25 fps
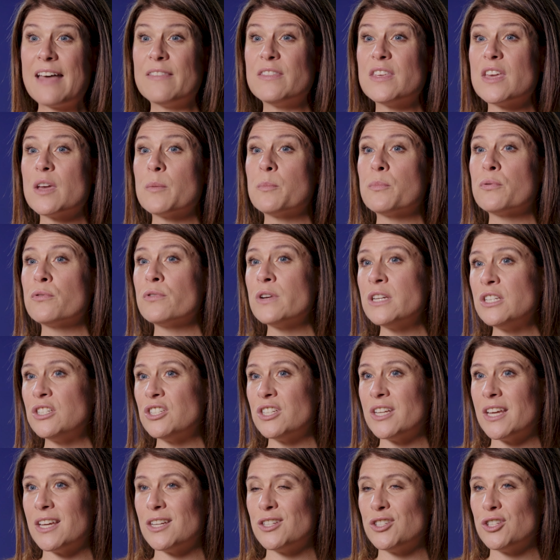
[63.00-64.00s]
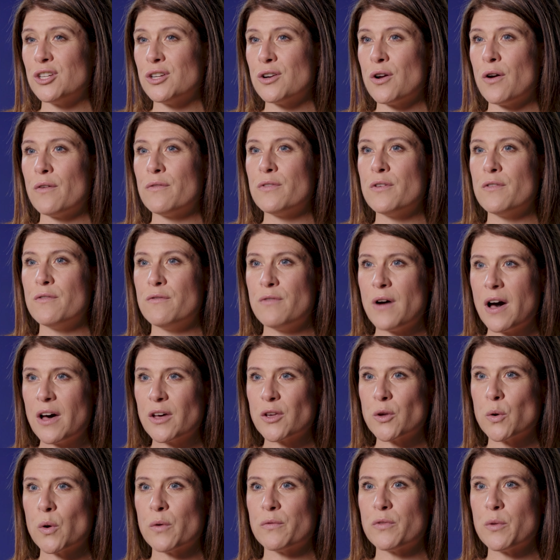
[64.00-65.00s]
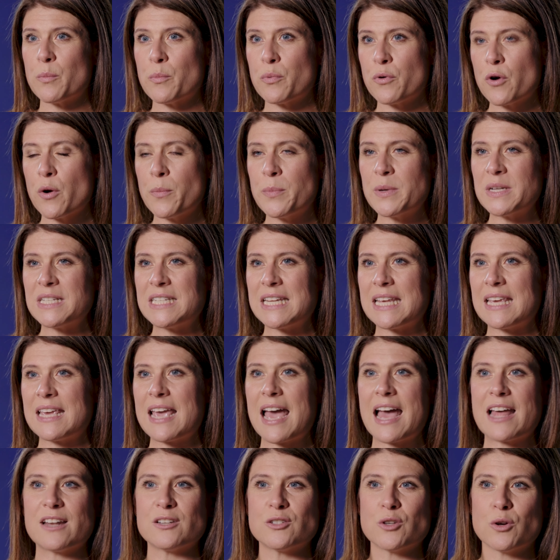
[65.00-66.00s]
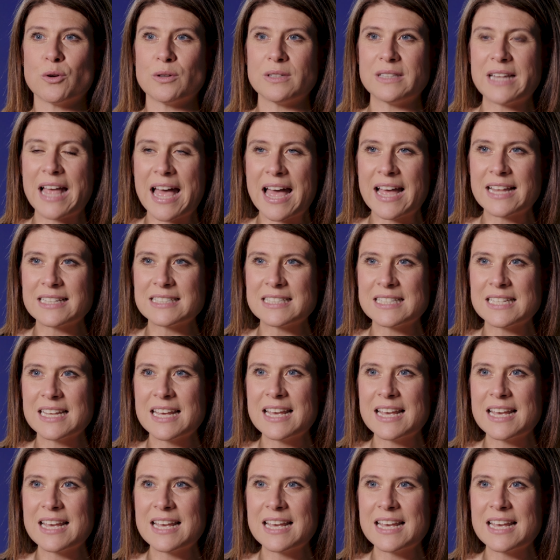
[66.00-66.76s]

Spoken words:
and the appreciation of the value of the property and/or land,